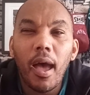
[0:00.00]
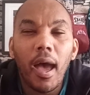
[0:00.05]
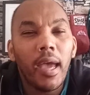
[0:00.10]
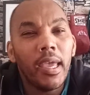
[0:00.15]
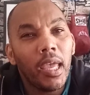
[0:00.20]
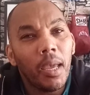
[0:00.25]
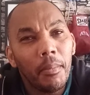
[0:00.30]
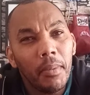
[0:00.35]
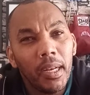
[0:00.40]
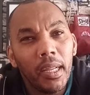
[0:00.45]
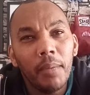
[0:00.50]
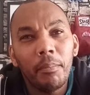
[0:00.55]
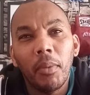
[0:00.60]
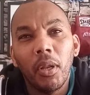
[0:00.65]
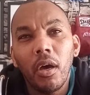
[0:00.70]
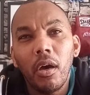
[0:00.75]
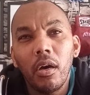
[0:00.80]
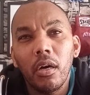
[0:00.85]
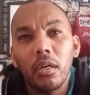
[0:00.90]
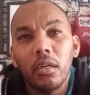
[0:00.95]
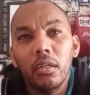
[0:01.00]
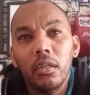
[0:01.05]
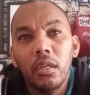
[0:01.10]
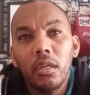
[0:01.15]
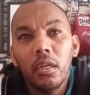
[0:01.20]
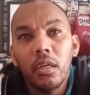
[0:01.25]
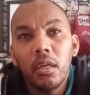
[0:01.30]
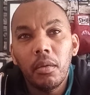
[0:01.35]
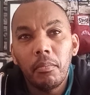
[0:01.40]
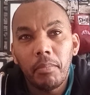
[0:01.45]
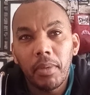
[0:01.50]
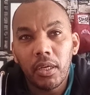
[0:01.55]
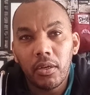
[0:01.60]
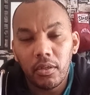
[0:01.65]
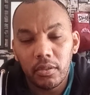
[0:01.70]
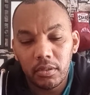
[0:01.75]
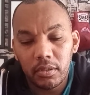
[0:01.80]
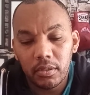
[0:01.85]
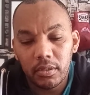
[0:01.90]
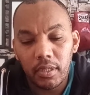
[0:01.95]
I am and I'm not,
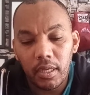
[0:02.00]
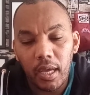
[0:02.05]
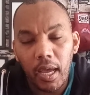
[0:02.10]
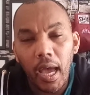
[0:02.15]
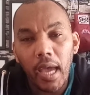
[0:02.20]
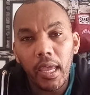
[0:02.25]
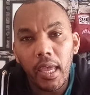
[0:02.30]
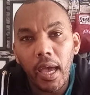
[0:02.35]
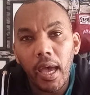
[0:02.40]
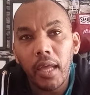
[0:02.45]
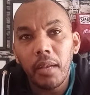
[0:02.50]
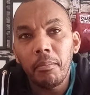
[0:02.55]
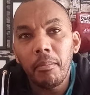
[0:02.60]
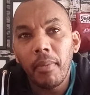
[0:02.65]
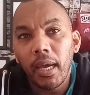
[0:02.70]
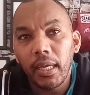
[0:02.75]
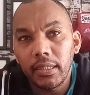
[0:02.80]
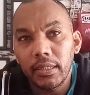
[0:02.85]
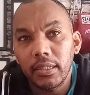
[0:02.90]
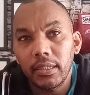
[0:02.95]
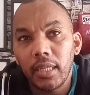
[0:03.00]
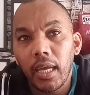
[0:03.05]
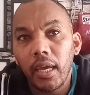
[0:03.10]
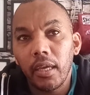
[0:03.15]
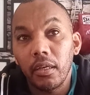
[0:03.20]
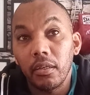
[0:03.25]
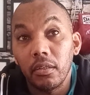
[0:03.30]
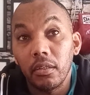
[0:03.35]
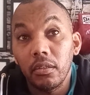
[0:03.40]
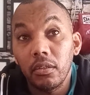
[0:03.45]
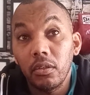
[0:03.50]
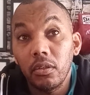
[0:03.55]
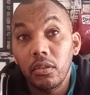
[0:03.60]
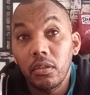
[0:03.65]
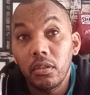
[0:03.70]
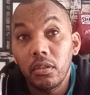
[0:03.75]
because I had my style.